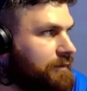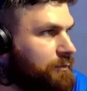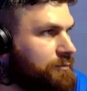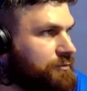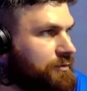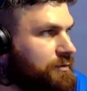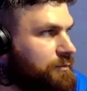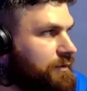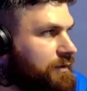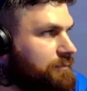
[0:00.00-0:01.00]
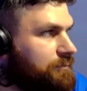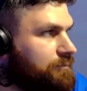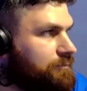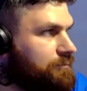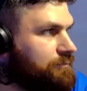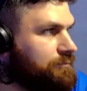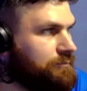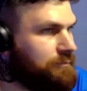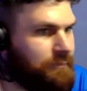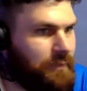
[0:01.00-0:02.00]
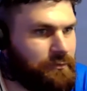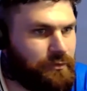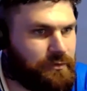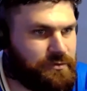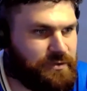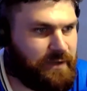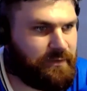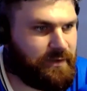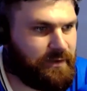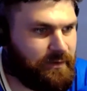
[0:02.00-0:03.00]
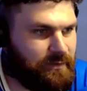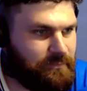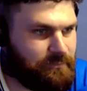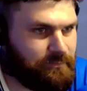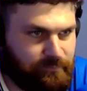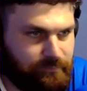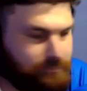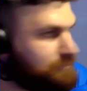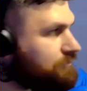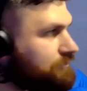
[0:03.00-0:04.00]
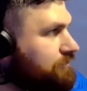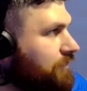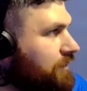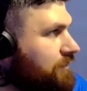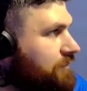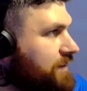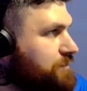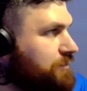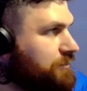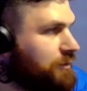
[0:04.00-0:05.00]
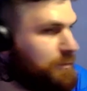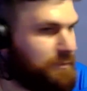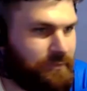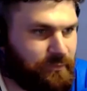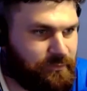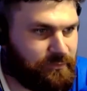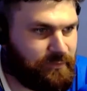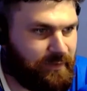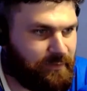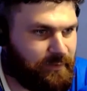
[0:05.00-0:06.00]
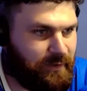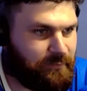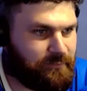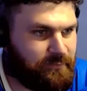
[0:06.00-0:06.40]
I was going to try and share the Facebook group if I could. Oh, there we go.